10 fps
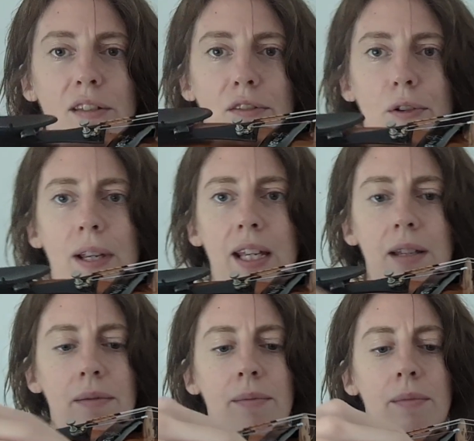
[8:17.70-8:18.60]
it through
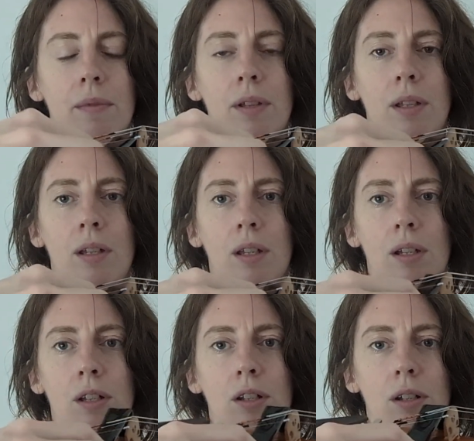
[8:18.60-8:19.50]
here,
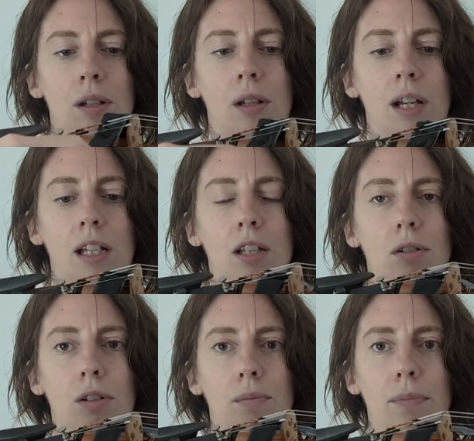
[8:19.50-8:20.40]
and you
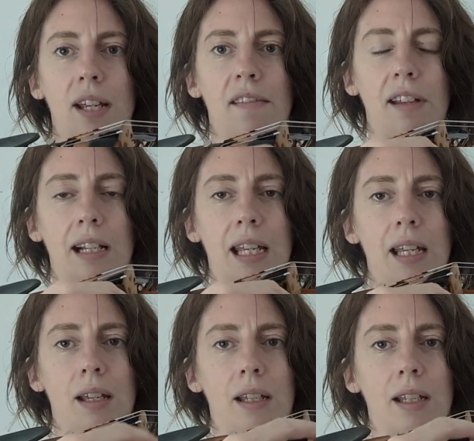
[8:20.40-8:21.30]
can basically
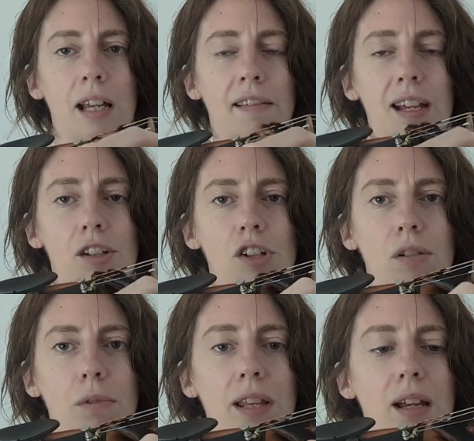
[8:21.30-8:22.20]
attach
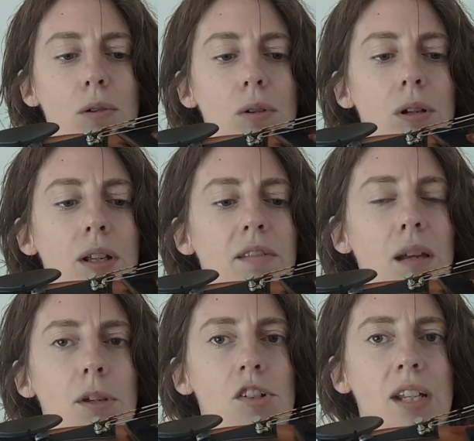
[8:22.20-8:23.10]
it without
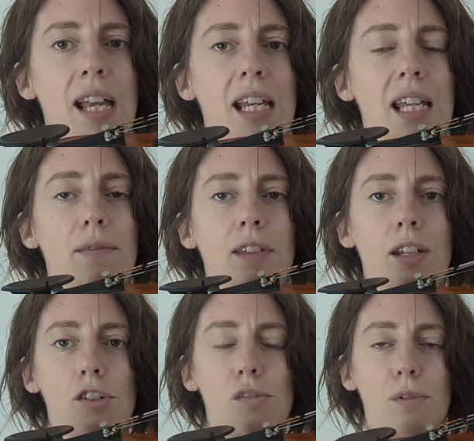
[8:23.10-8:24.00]
damaging any of the
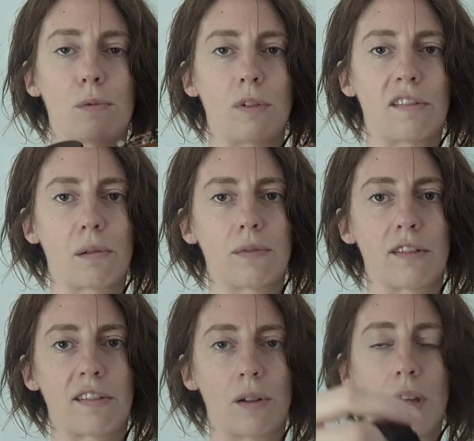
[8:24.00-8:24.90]
instrument whatsoever.
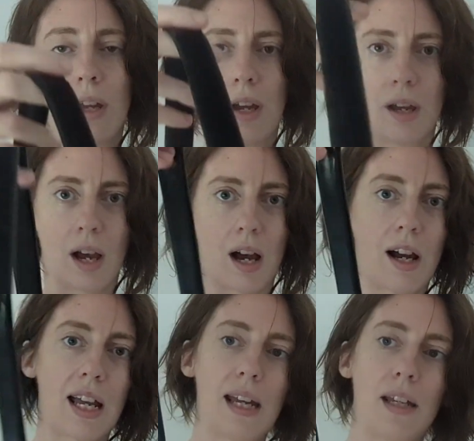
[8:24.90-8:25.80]
So
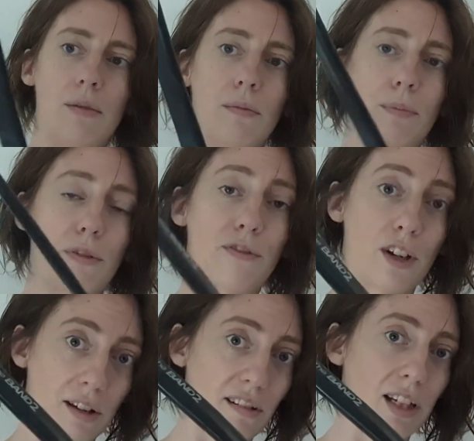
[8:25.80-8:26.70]
I
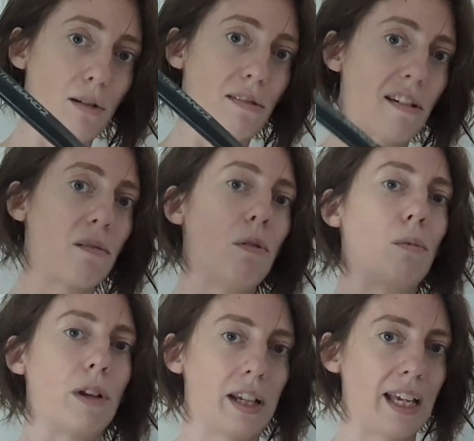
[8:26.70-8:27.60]
prefer to use this one
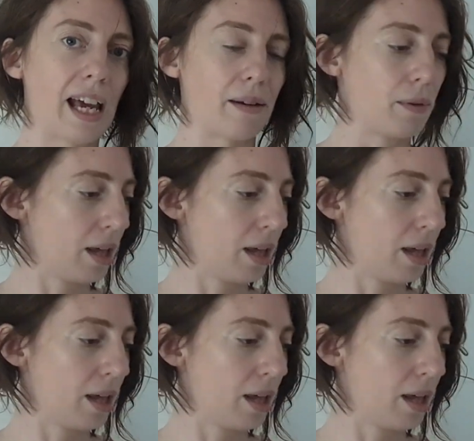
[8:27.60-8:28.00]
when I can.